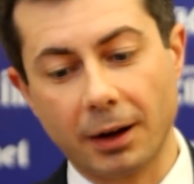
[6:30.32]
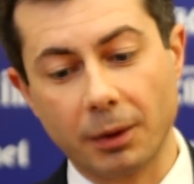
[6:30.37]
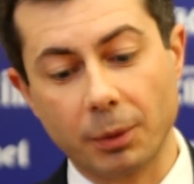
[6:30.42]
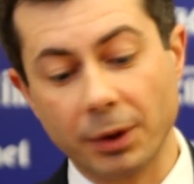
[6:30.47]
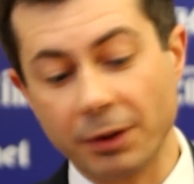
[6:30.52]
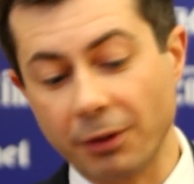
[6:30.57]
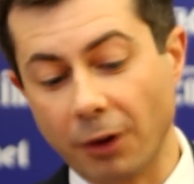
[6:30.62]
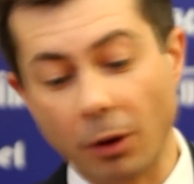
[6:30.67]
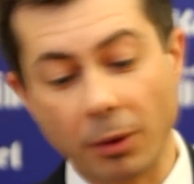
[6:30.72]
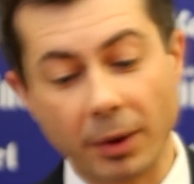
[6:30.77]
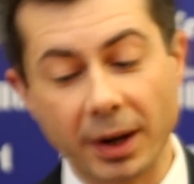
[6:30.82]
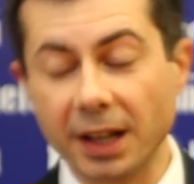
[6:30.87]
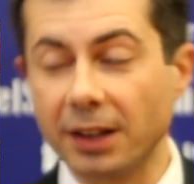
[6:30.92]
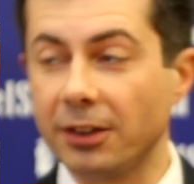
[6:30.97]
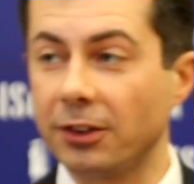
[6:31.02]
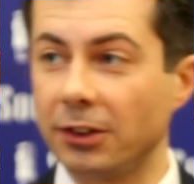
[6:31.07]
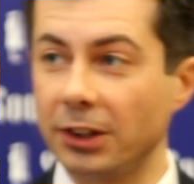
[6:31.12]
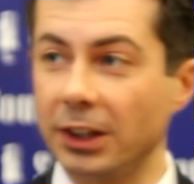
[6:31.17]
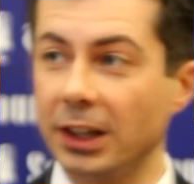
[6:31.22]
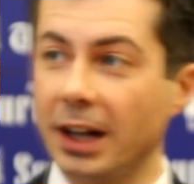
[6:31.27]
we've already
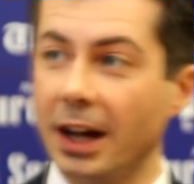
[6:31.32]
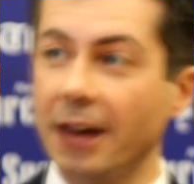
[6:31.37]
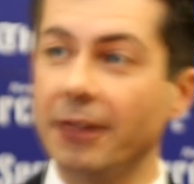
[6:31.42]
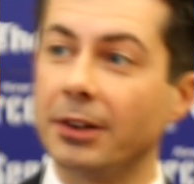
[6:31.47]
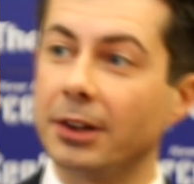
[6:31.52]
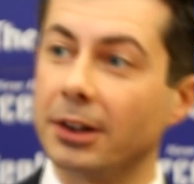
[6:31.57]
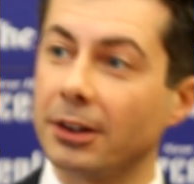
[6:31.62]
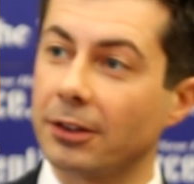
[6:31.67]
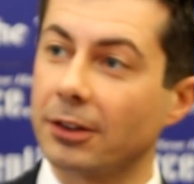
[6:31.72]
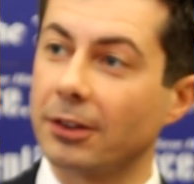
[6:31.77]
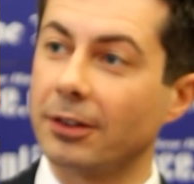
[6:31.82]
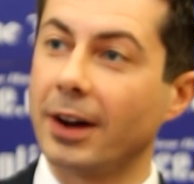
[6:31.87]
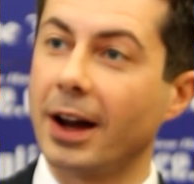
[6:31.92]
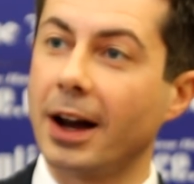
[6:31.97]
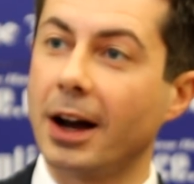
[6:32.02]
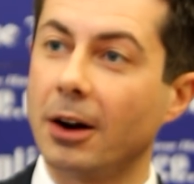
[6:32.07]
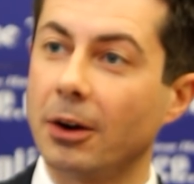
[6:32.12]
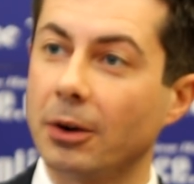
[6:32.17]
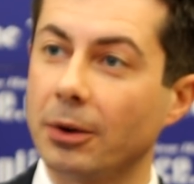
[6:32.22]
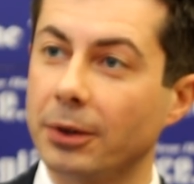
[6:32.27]
seen evidence of
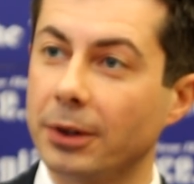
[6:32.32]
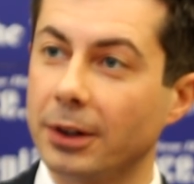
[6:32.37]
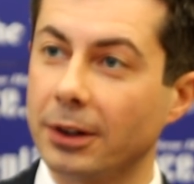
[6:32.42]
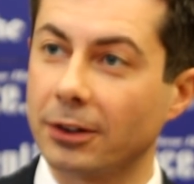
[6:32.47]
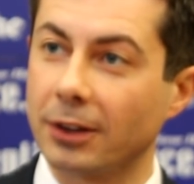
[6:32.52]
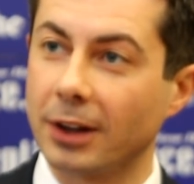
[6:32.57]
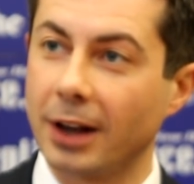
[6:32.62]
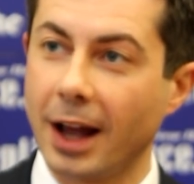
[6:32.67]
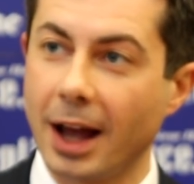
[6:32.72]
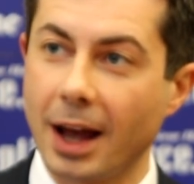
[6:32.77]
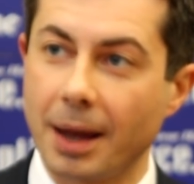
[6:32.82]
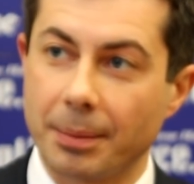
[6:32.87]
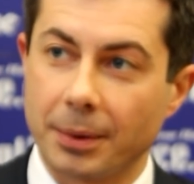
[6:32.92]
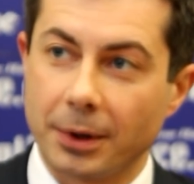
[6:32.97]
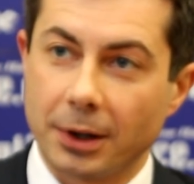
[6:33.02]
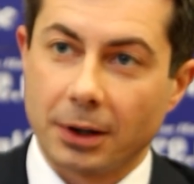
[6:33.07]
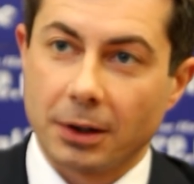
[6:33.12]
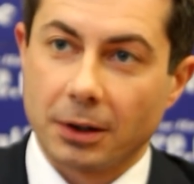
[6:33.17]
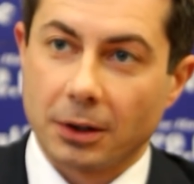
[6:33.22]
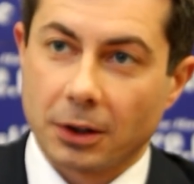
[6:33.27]
how this can
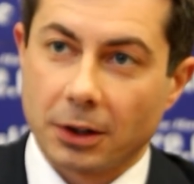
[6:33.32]
happen.